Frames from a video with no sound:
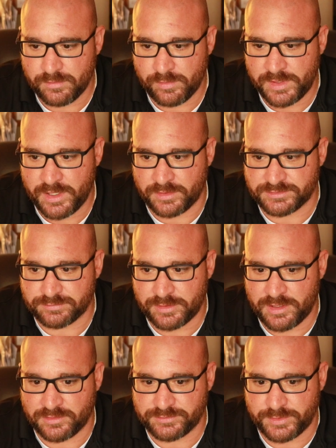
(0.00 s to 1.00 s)
What
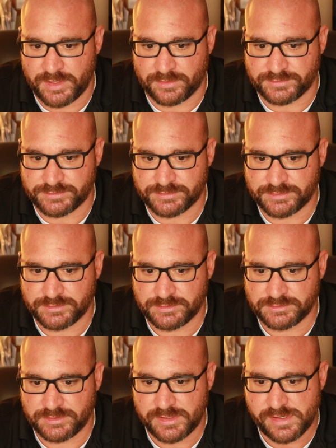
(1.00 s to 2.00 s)
else?
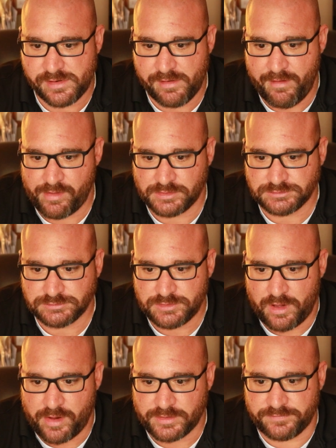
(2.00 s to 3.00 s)

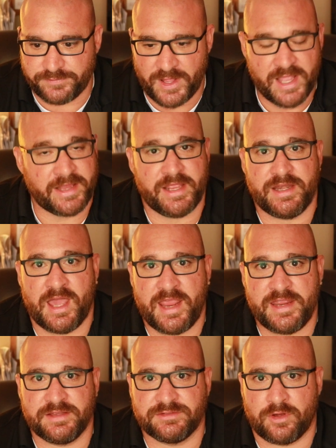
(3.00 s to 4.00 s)
Flying at
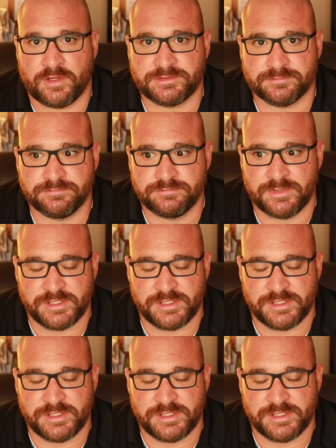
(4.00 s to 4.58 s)
night is awesome.